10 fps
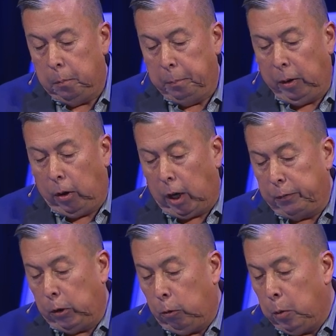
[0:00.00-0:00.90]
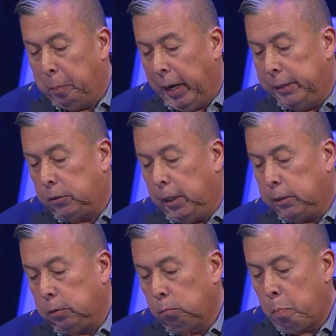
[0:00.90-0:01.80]
Mary Oliver reminds
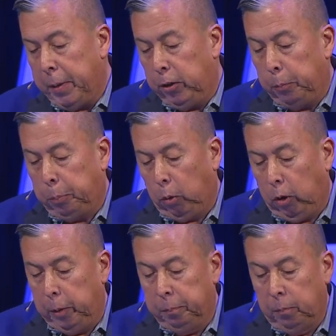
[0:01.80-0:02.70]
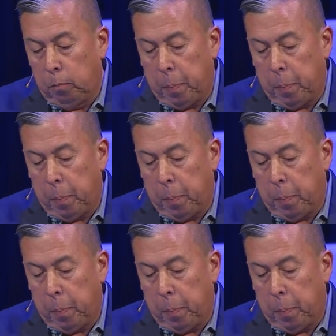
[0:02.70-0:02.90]
us in her poem,